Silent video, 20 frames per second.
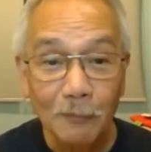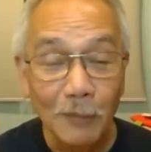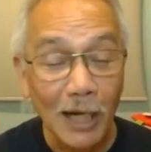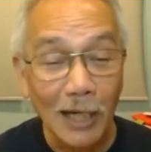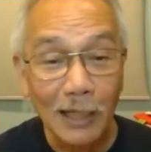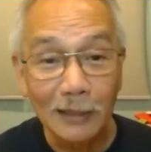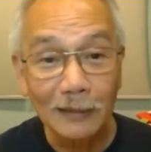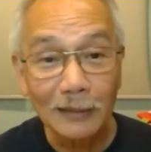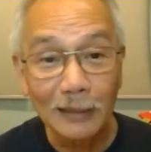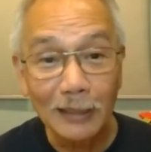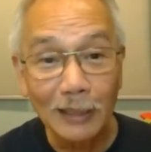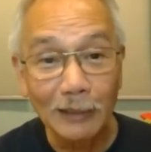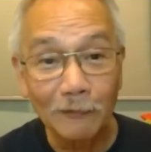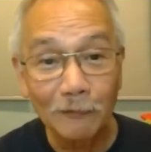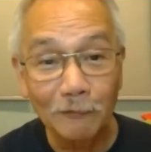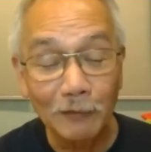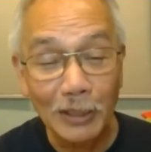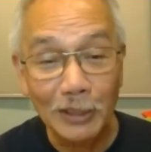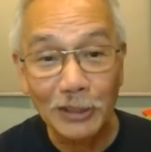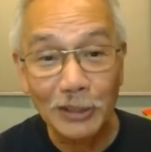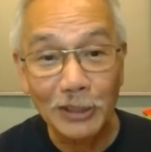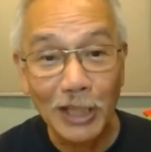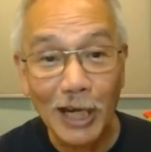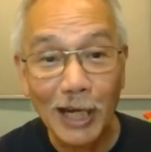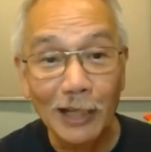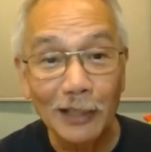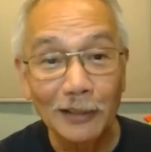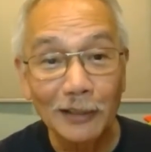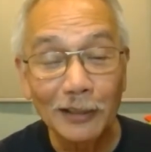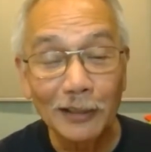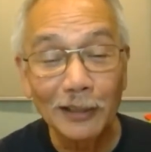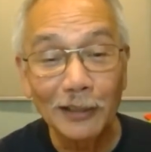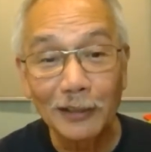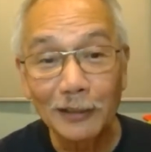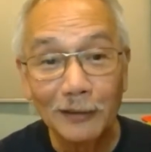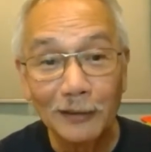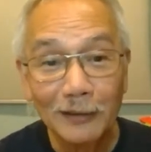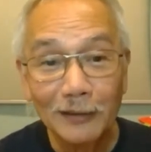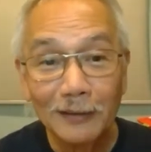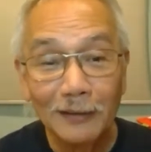But if it's the
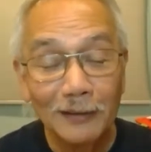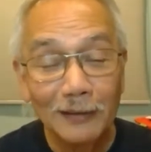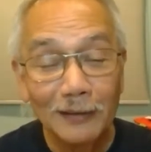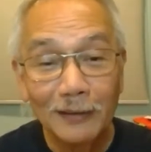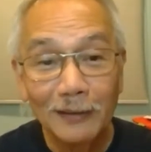other